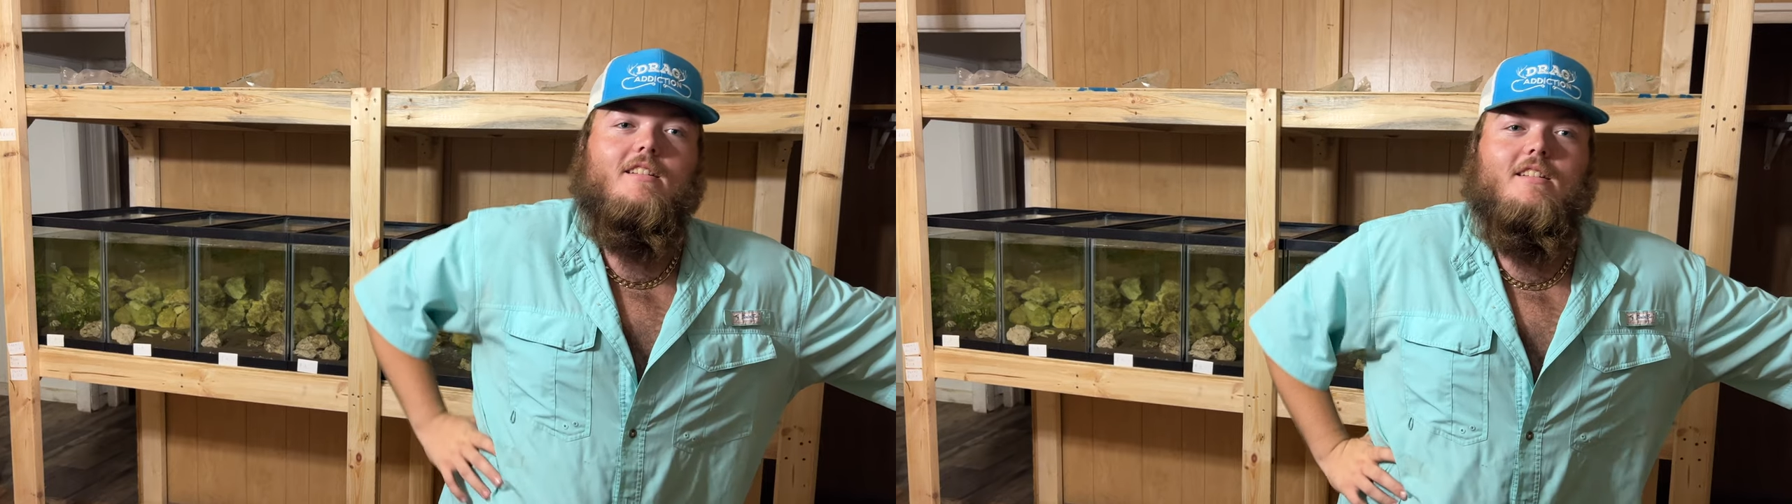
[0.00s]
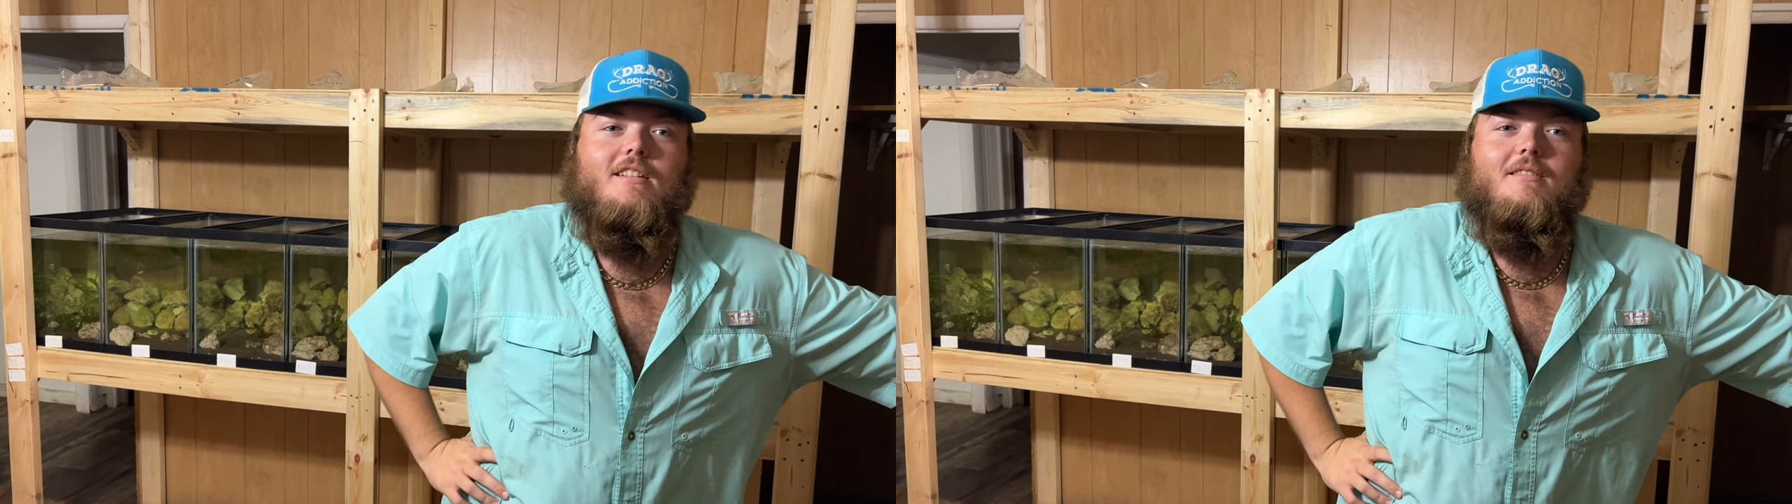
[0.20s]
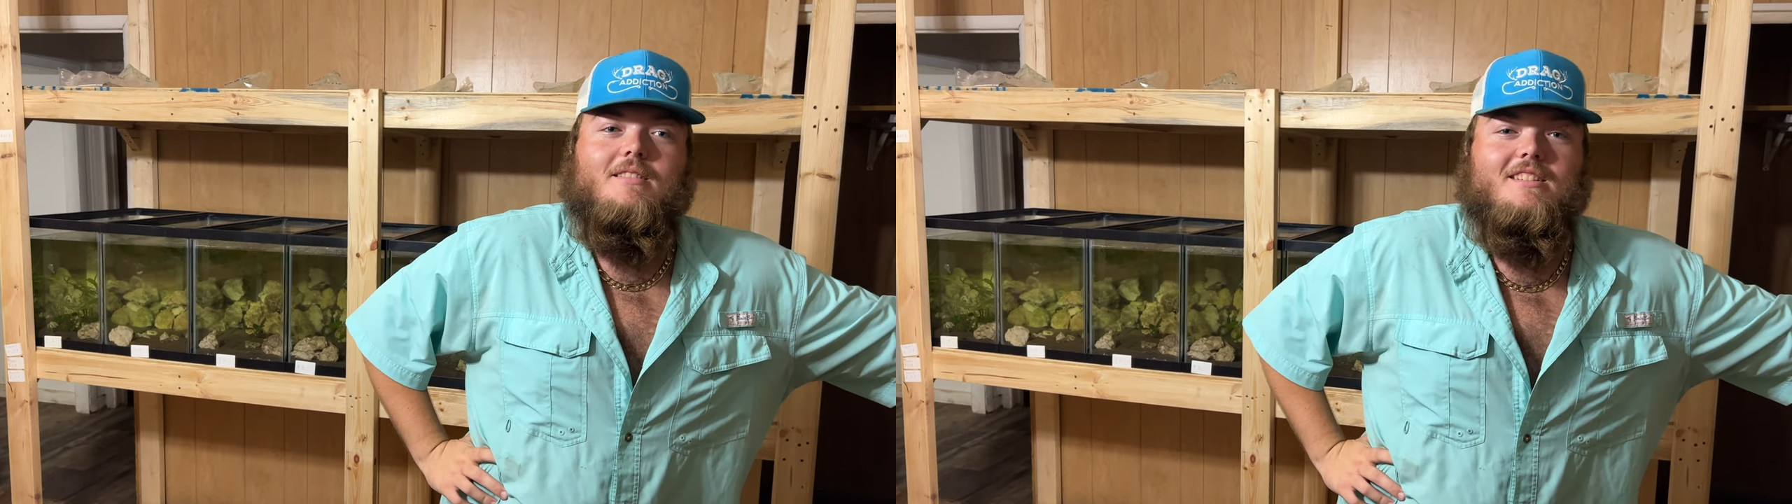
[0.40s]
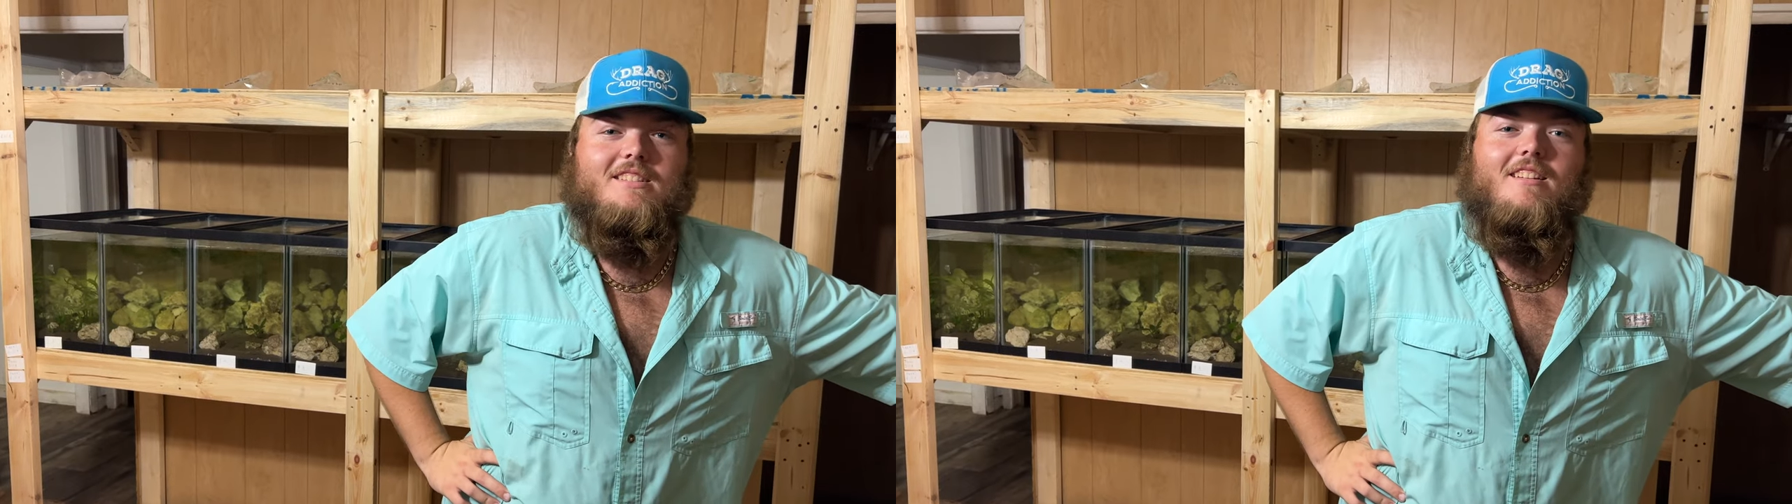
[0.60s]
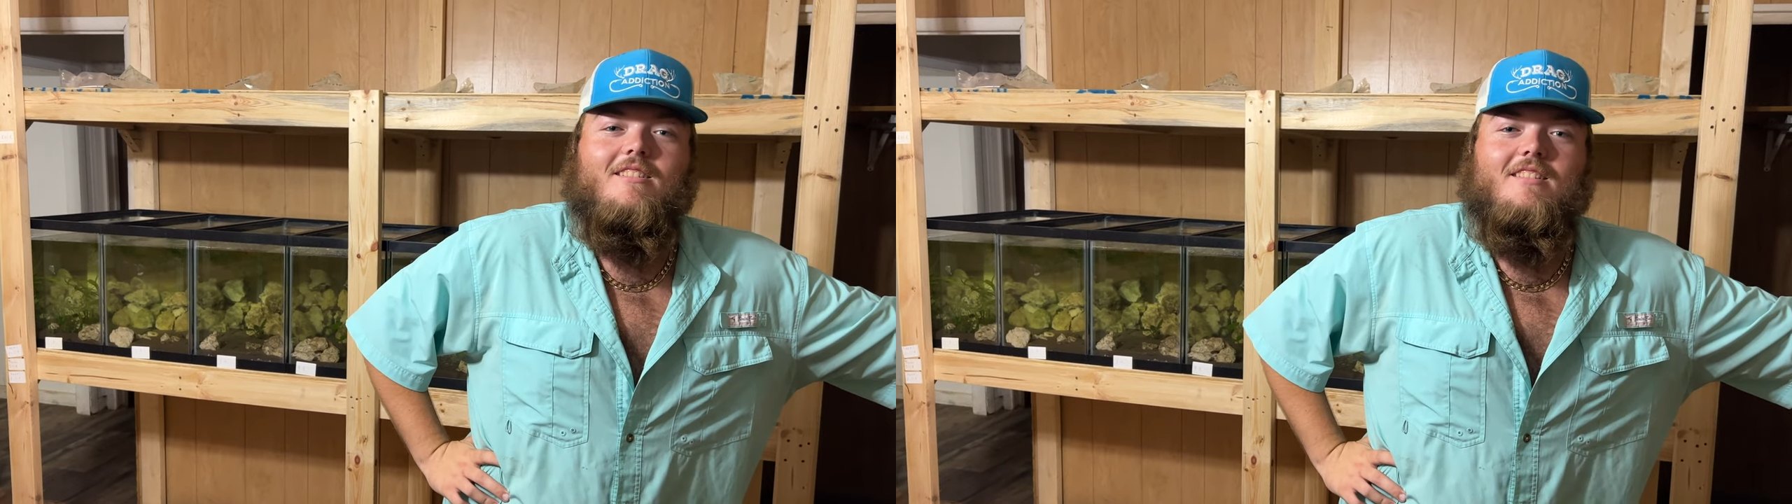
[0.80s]
it's
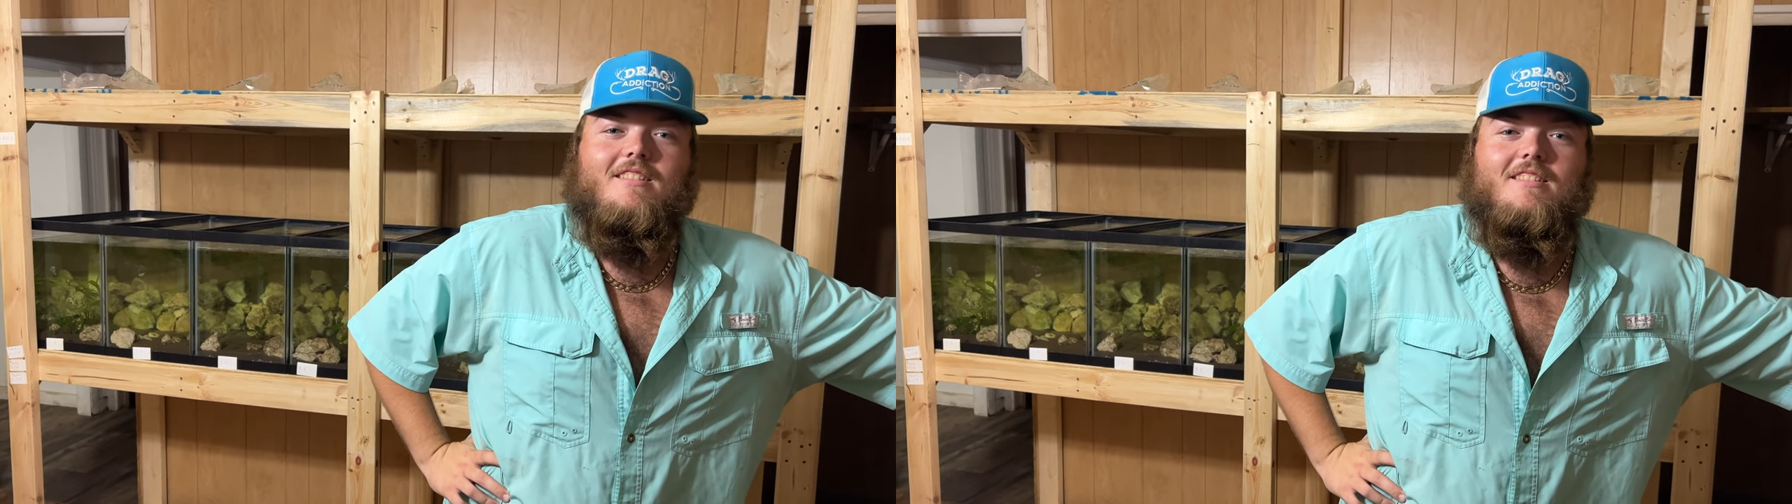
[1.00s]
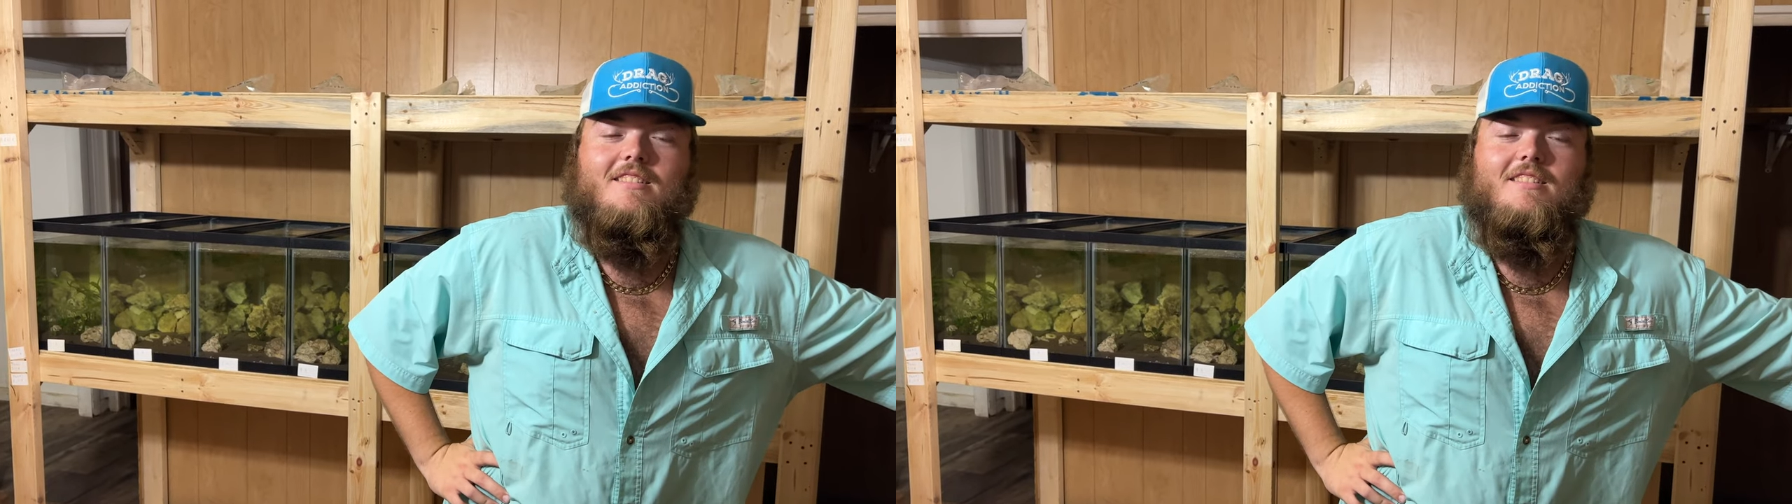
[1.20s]
all uh,